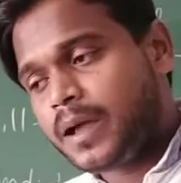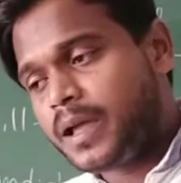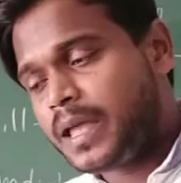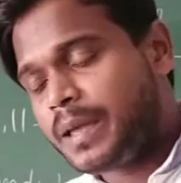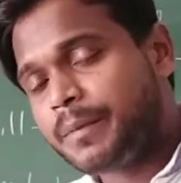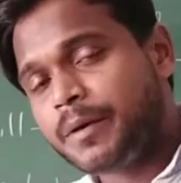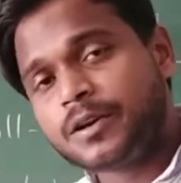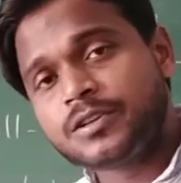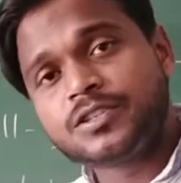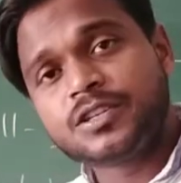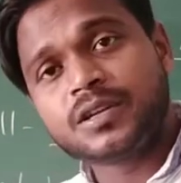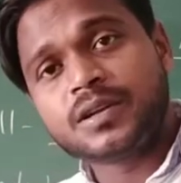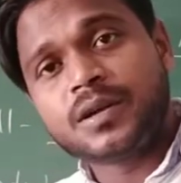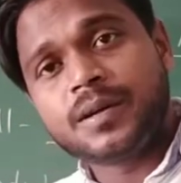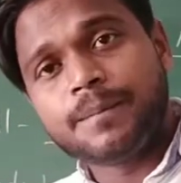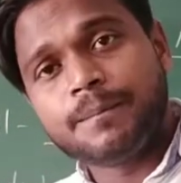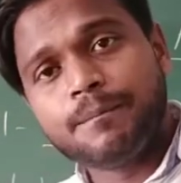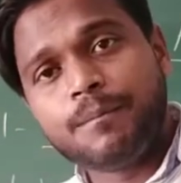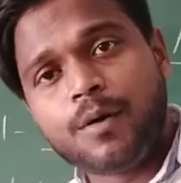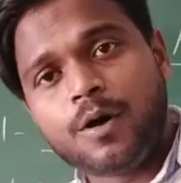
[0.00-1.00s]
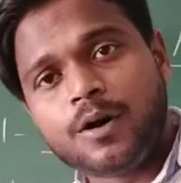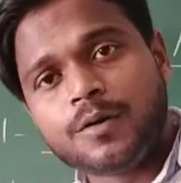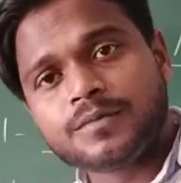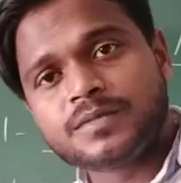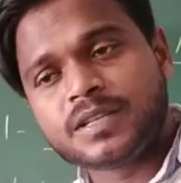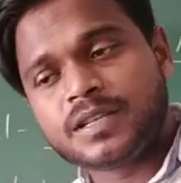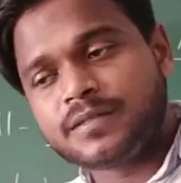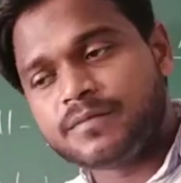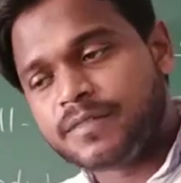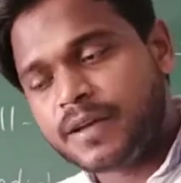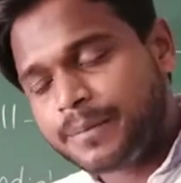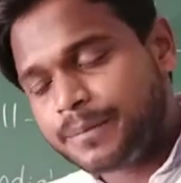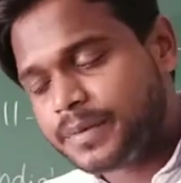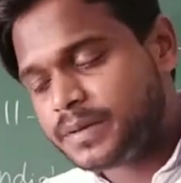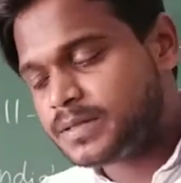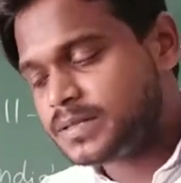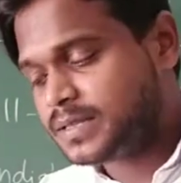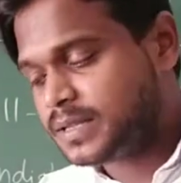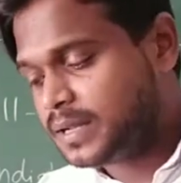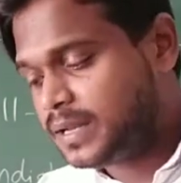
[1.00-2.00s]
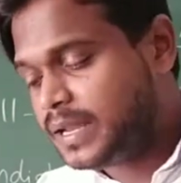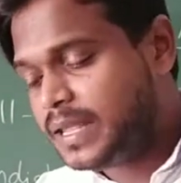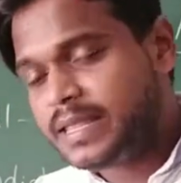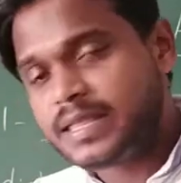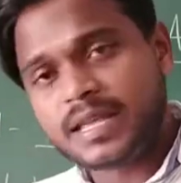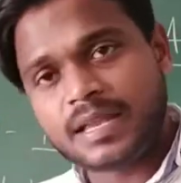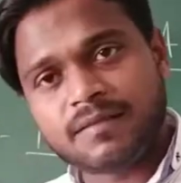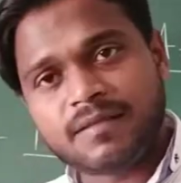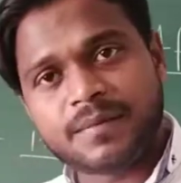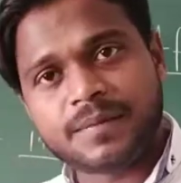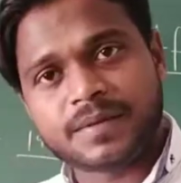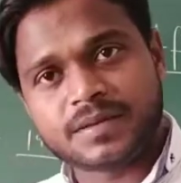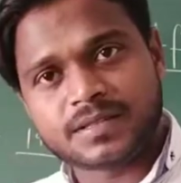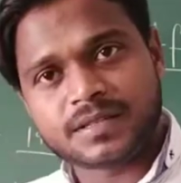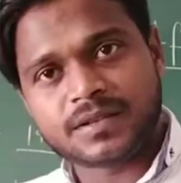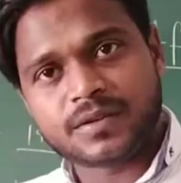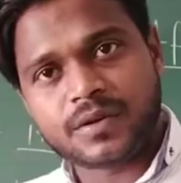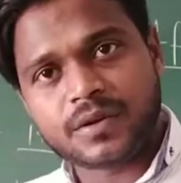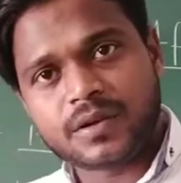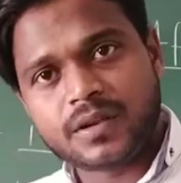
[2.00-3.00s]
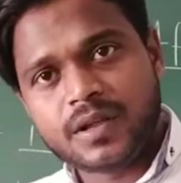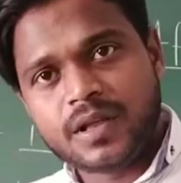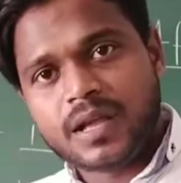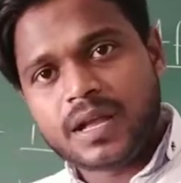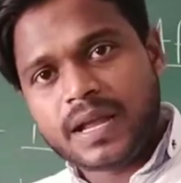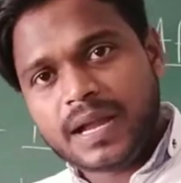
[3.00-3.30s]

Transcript: emerging bombs and weapons, lethal weapons and all.